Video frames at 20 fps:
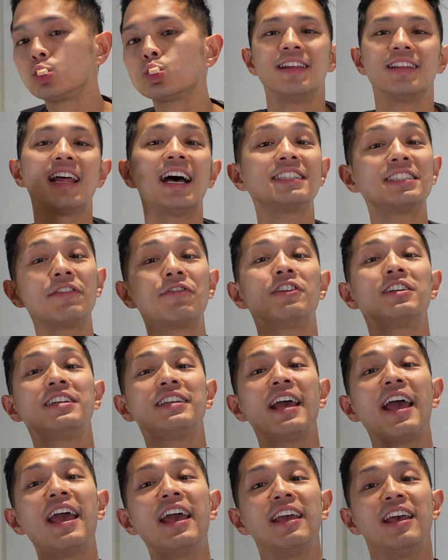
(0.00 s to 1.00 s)
That's it for
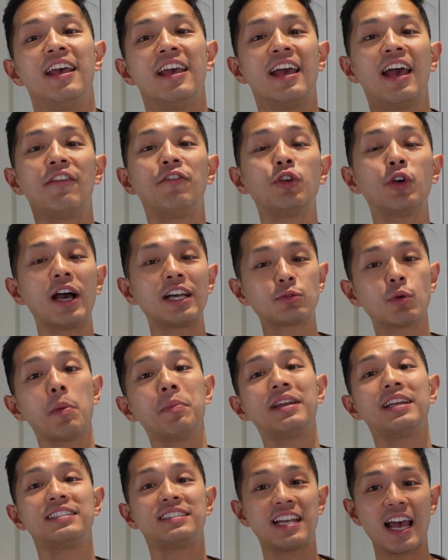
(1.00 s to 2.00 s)
today. If you guys
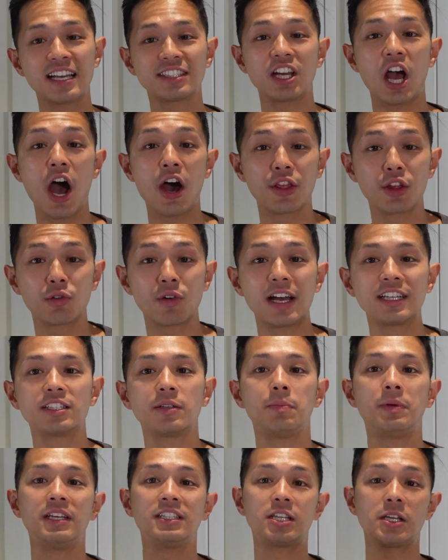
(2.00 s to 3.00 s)
want me to test other
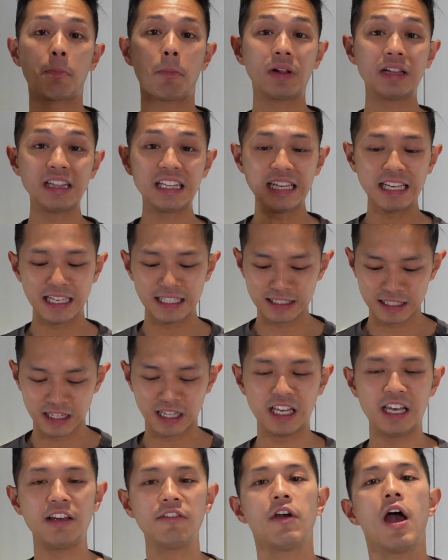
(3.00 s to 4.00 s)
recipes, please
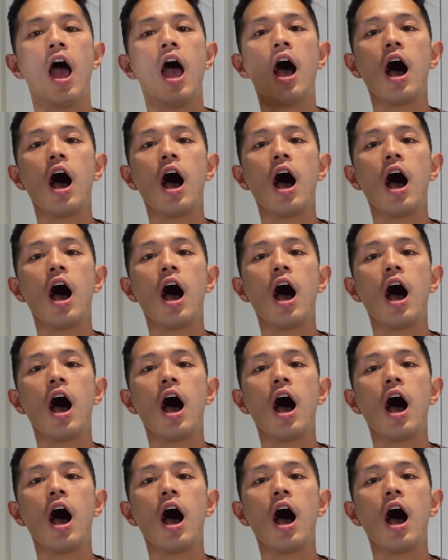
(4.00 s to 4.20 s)
leave